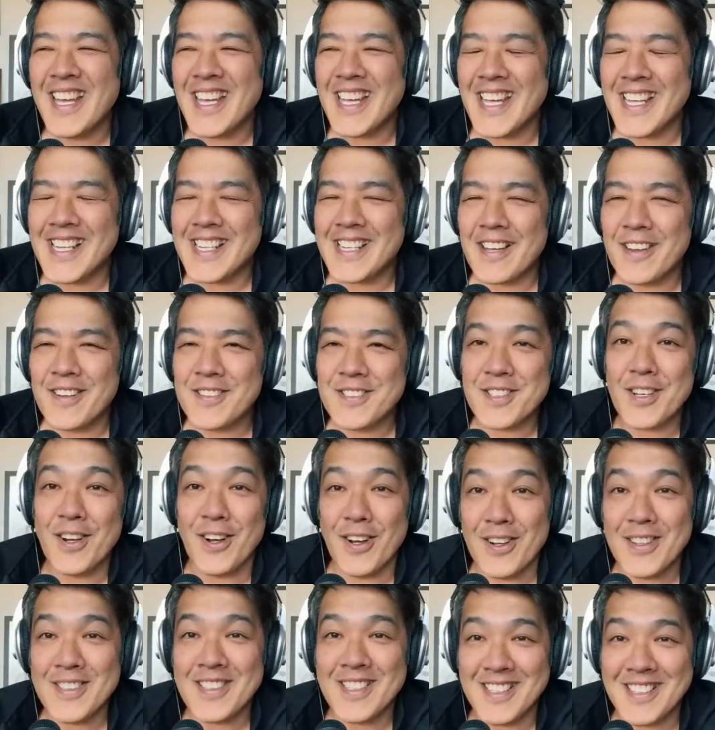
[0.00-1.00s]
It goes
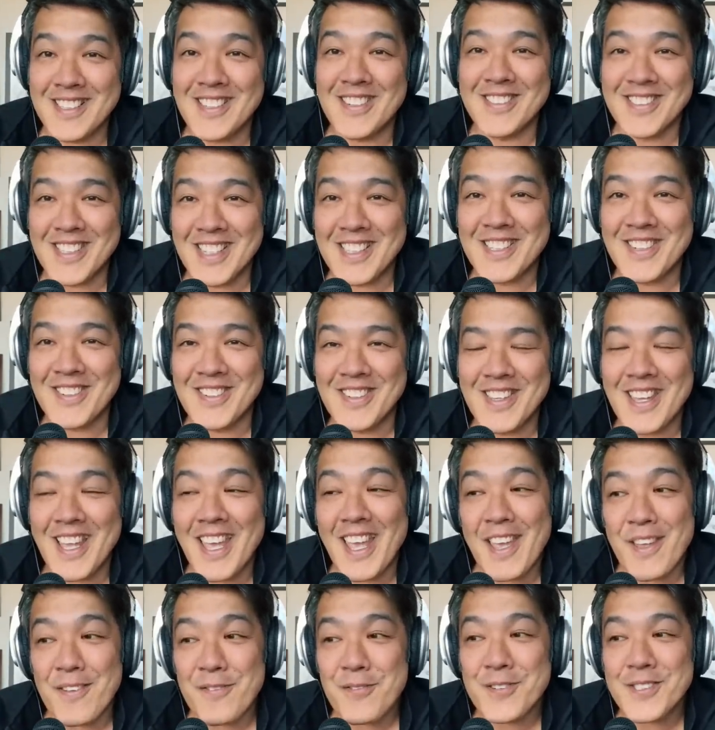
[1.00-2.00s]
on and on and on.
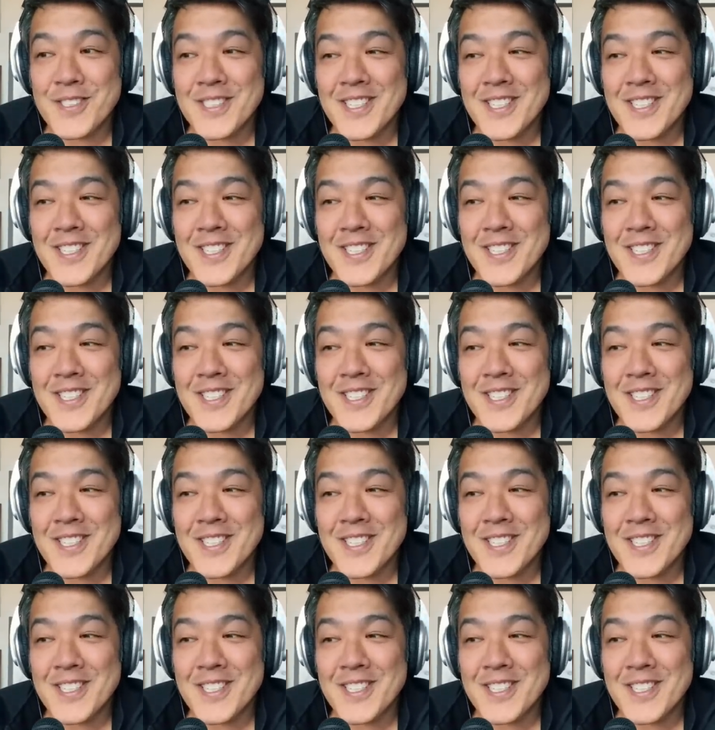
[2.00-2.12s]
Every